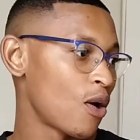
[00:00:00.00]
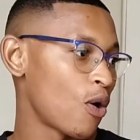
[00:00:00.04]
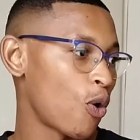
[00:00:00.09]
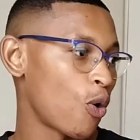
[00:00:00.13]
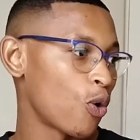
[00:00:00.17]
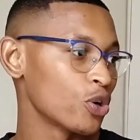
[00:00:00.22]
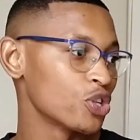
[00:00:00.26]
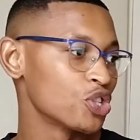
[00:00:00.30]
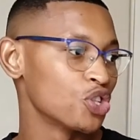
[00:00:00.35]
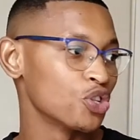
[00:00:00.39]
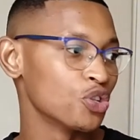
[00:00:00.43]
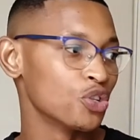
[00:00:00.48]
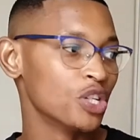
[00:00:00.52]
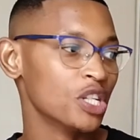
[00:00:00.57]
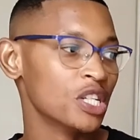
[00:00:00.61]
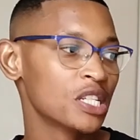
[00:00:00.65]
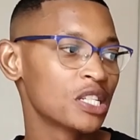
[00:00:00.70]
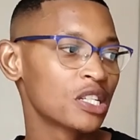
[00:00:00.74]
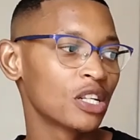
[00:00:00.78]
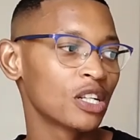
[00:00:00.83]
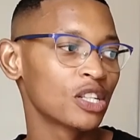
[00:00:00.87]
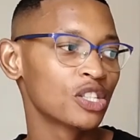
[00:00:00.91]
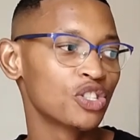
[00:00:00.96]
or
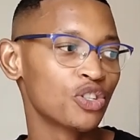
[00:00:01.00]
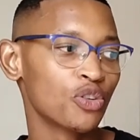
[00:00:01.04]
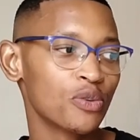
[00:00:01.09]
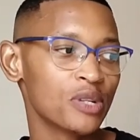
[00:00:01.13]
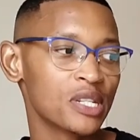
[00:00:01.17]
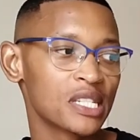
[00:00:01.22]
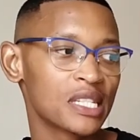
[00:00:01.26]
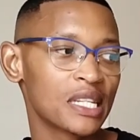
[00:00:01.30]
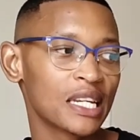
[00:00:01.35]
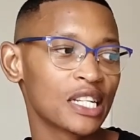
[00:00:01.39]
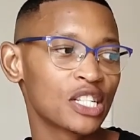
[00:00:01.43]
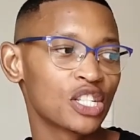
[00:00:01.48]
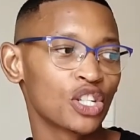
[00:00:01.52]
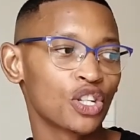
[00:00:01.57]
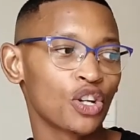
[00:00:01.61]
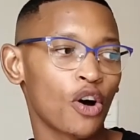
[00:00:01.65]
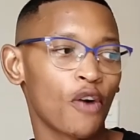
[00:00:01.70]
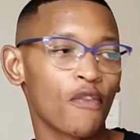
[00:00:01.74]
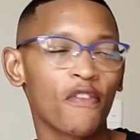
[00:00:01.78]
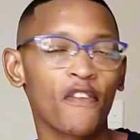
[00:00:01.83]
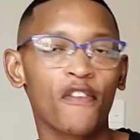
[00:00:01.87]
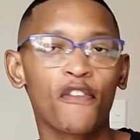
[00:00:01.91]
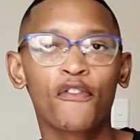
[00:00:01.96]
judicial jurisdiction
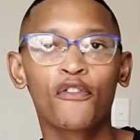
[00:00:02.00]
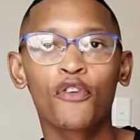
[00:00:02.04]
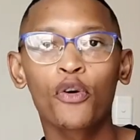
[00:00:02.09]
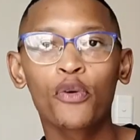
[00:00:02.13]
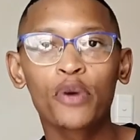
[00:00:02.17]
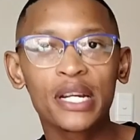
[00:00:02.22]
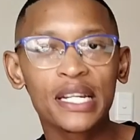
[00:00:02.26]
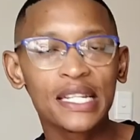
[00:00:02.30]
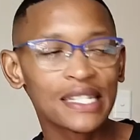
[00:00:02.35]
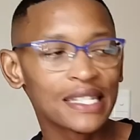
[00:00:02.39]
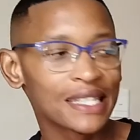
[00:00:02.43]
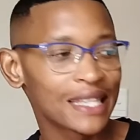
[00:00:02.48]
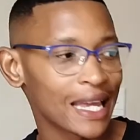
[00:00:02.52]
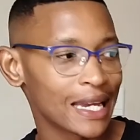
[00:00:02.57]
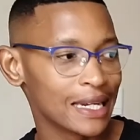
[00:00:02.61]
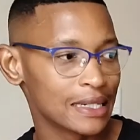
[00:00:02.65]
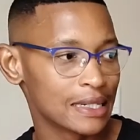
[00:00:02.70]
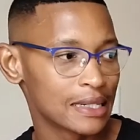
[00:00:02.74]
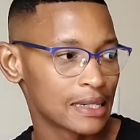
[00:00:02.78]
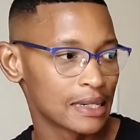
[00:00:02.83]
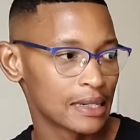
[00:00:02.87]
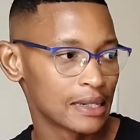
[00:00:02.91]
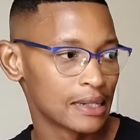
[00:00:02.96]
of a foreign
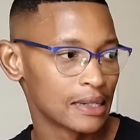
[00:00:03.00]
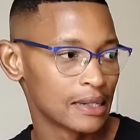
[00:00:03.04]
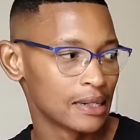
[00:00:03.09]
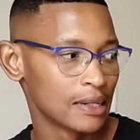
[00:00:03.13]
state